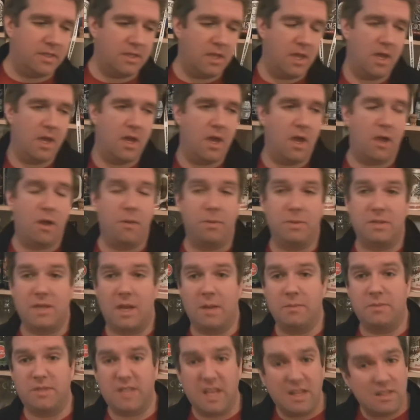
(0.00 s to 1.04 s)
a couple of
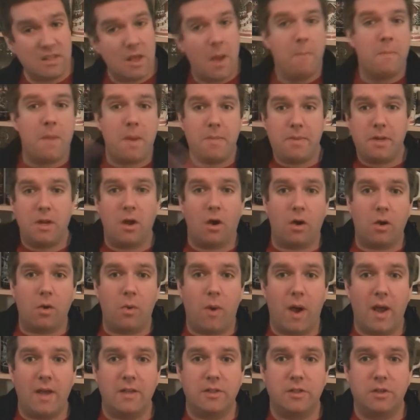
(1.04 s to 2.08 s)
times since, maybe not
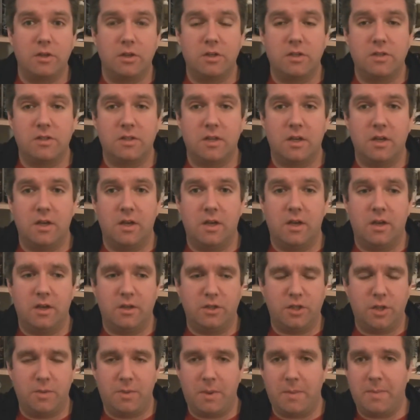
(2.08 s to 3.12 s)
quite as good as a
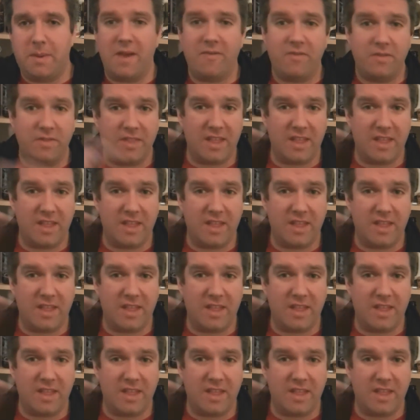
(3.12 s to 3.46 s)
GBBF,